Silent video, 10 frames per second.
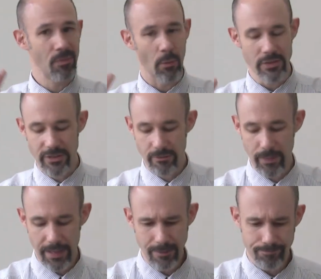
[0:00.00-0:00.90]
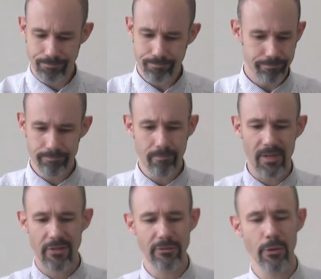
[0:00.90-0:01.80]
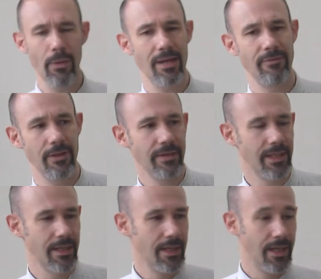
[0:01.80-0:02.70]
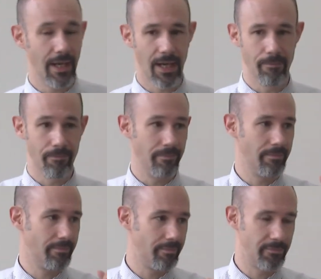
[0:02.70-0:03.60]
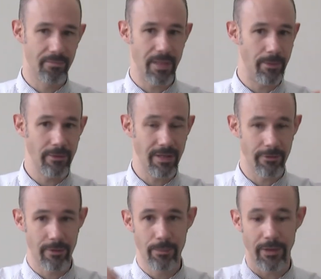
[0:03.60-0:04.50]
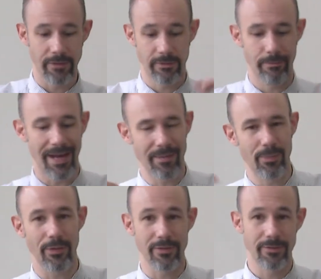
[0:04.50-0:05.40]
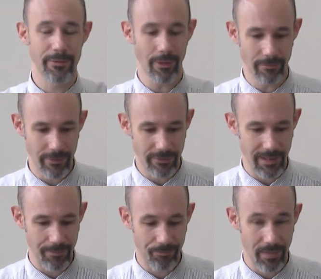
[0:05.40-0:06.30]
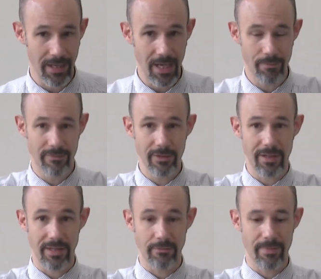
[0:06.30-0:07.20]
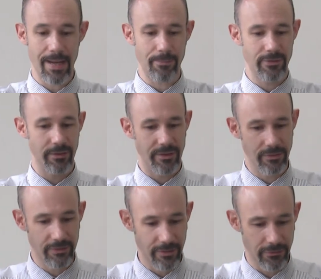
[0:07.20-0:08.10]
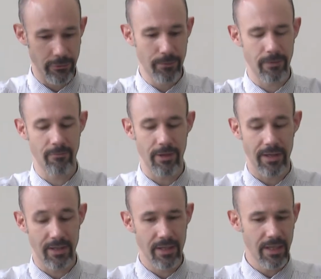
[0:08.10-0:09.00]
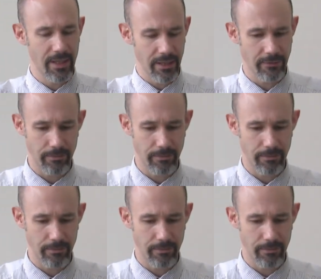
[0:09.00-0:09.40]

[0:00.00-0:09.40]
Which is better? There's no way of knowing. Um, they both have good points and bad points, obviously. Um, if you look at these maps, you can see Scoop and Run is